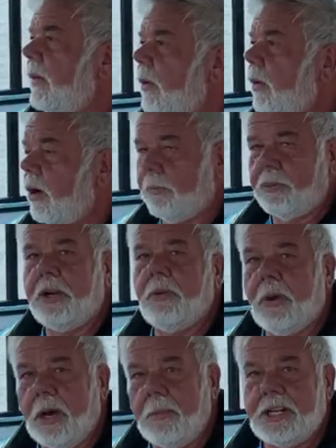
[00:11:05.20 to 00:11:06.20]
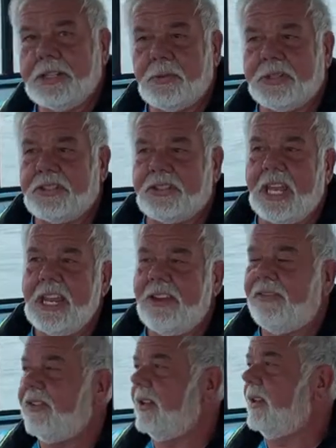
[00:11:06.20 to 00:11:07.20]
are pretty well much what
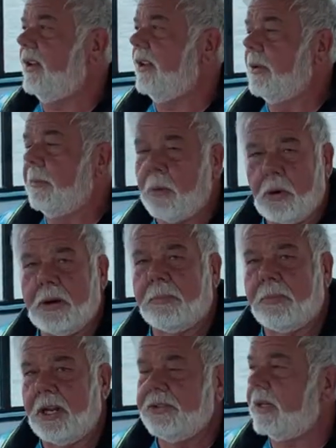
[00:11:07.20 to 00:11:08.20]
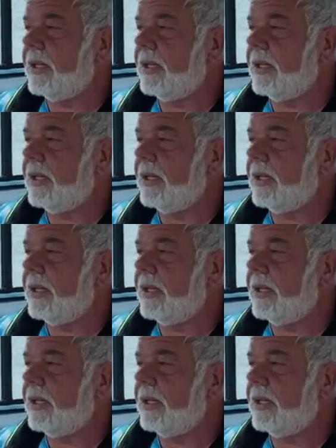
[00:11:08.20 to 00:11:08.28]
saved the Port of Brunswick,